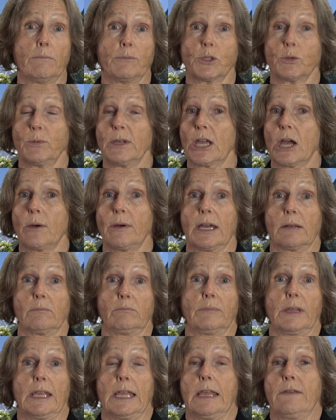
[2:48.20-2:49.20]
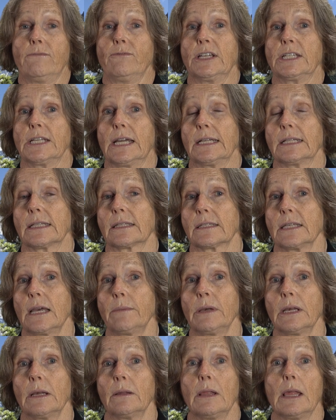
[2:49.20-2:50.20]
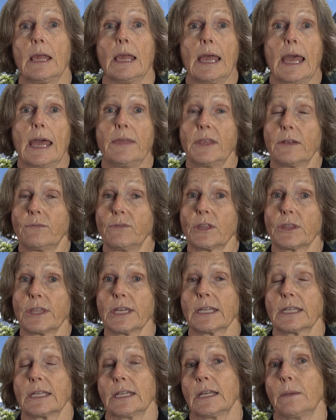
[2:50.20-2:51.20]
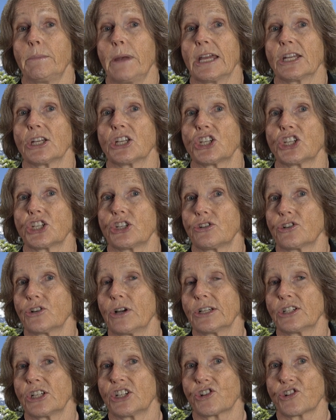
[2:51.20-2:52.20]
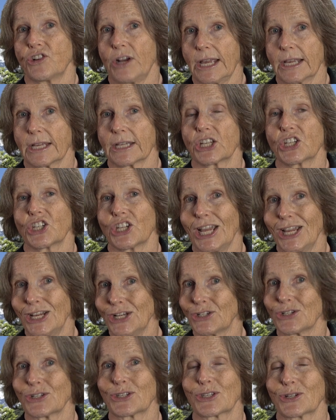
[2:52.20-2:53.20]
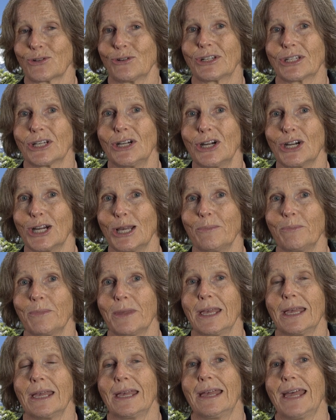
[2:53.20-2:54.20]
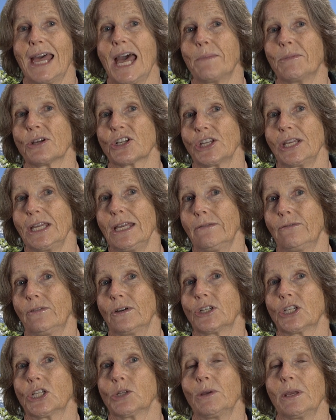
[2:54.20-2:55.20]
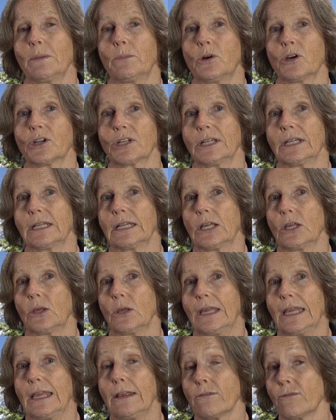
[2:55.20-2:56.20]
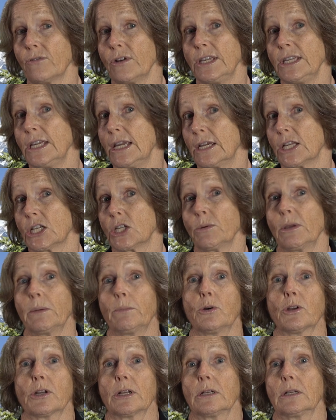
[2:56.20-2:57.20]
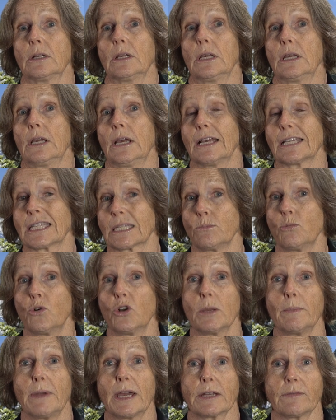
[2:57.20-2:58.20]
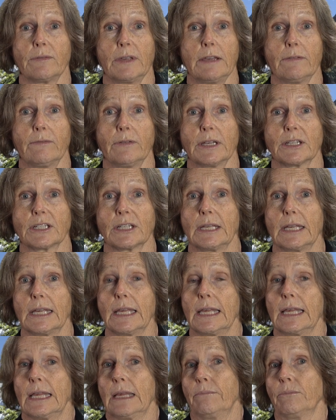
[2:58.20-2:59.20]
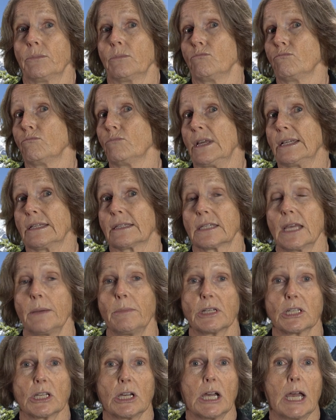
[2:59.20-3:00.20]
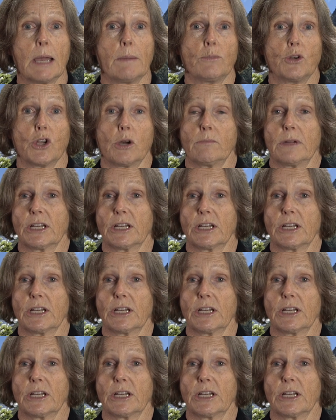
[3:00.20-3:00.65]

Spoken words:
Do we go out every day in summer? And then if you're thinking about trying to track changes through time, how much effort do we put in every year? Do we put in a small amount of effort in summertime, not